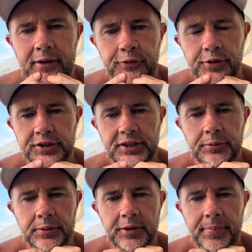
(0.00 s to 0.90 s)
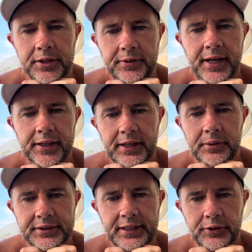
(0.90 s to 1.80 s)
Firstly, a bit of background. I
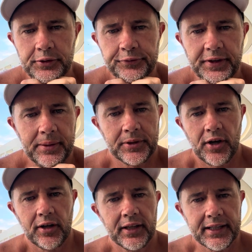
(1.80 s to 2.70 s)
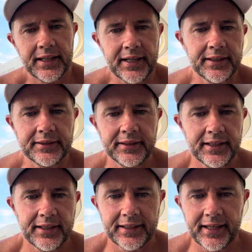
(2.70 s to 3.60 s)
was here on a family holiday
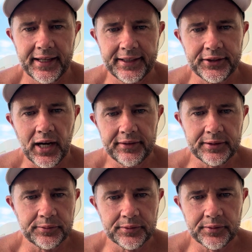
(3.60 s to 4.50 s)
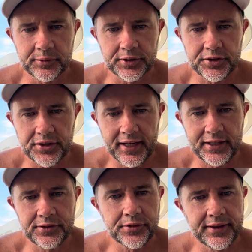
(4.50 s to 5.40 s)
and diving was a
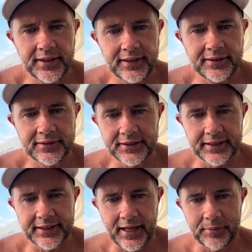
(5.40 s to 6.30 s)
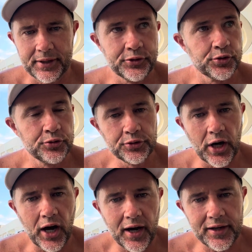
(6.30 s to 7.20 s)
secondary thing. I didn't come here to
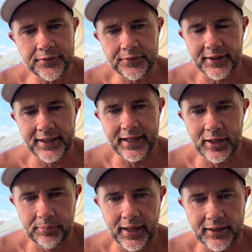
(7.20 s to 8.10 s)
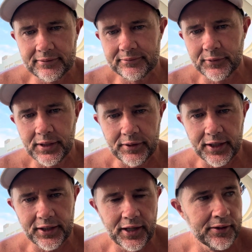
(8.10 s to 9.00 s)
dive, but wherever I
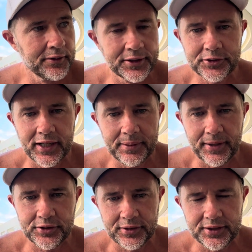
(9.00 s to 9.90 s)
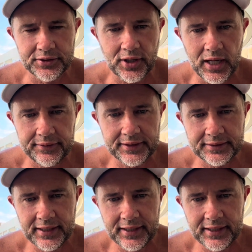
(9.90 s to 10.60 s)
go, I try to make sure there's diving.